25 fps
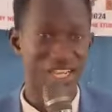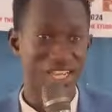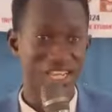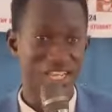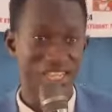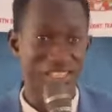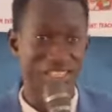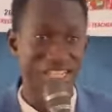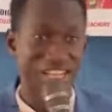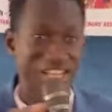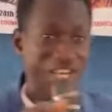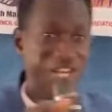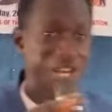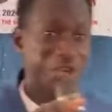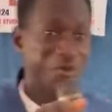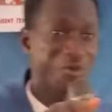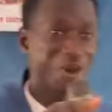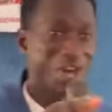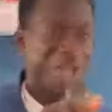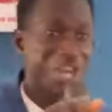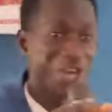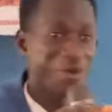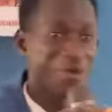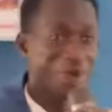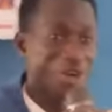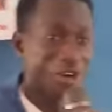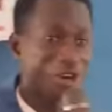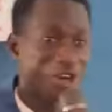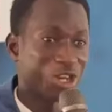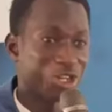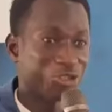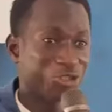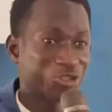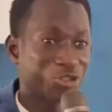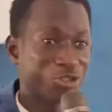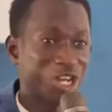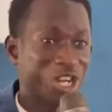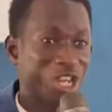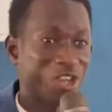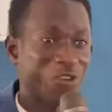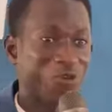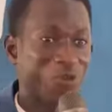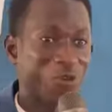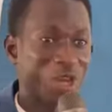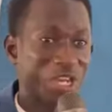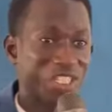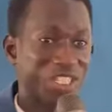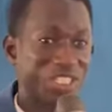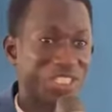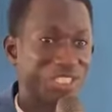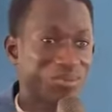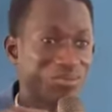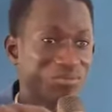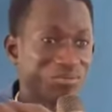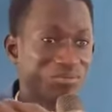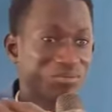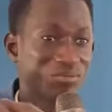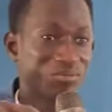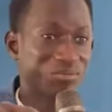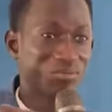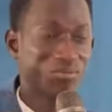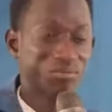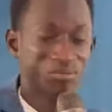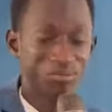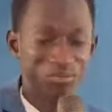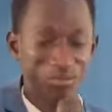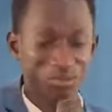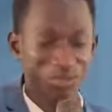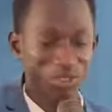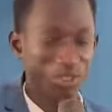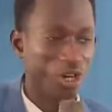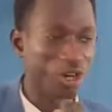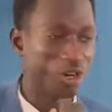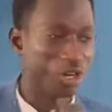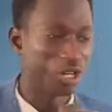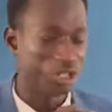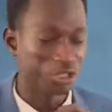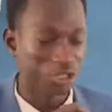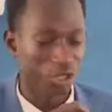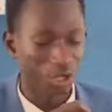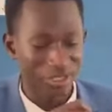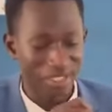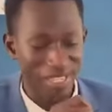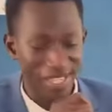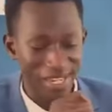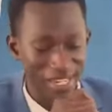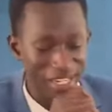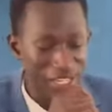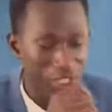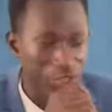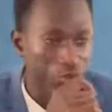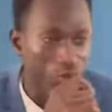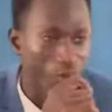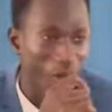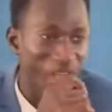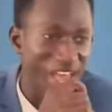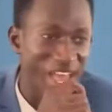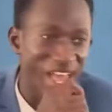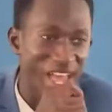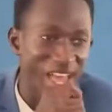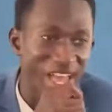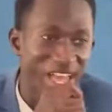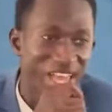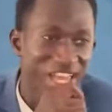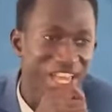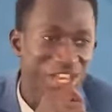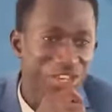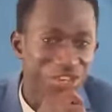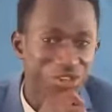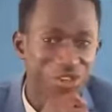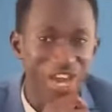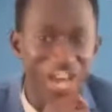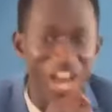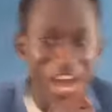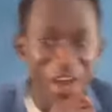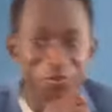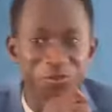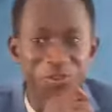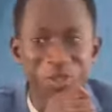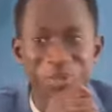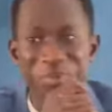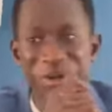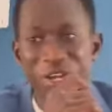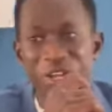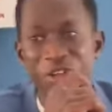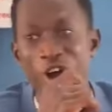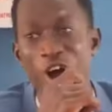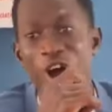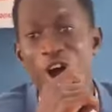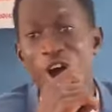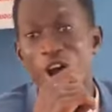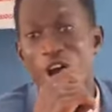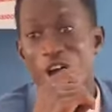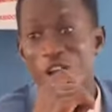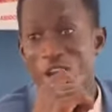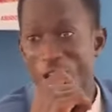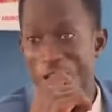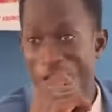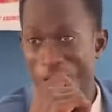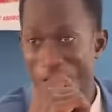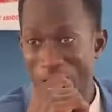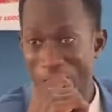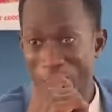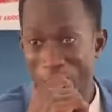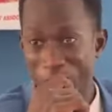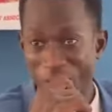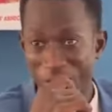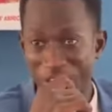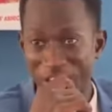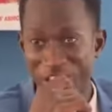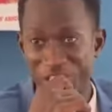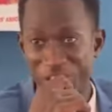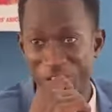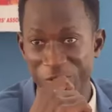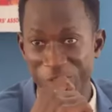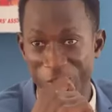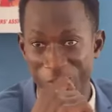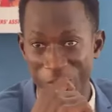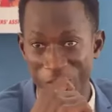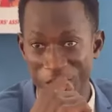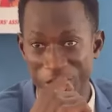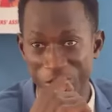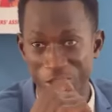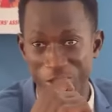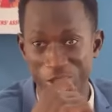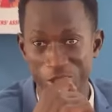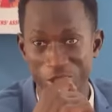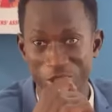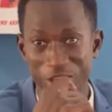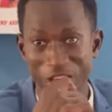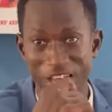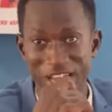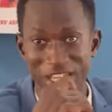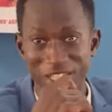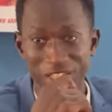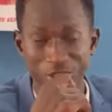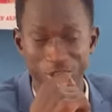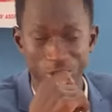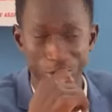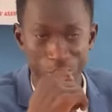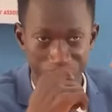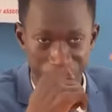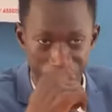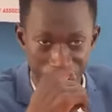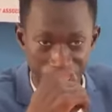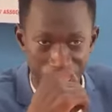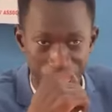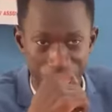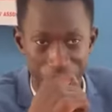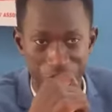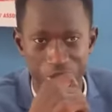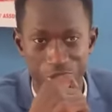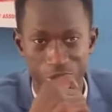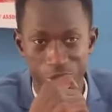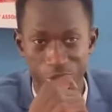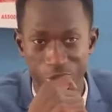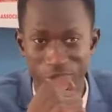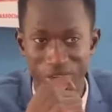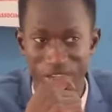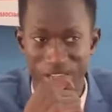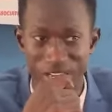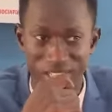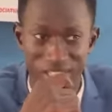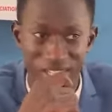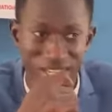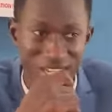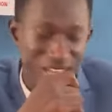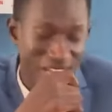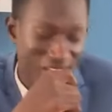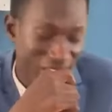Is that the way you want us to live with? Good. So that is where you have to bring all the other progressive ways you got to teach the students.